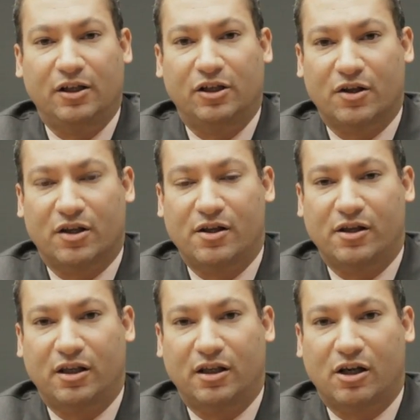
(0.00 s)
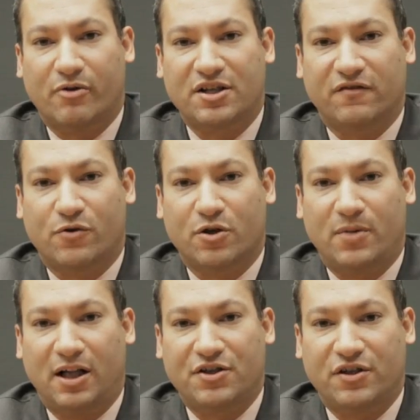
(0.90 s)
You know, the aggressive foreign
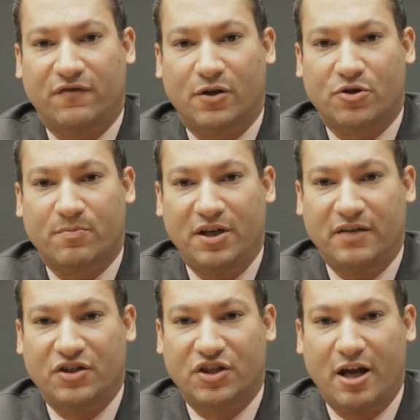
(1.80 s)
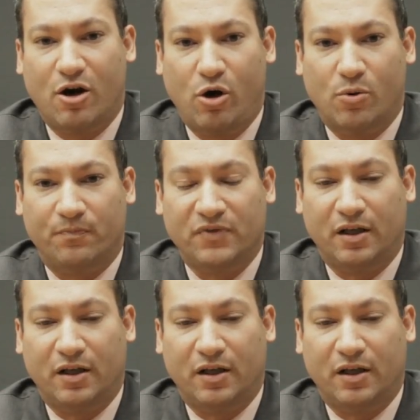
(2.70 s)
policy folks may even stay home.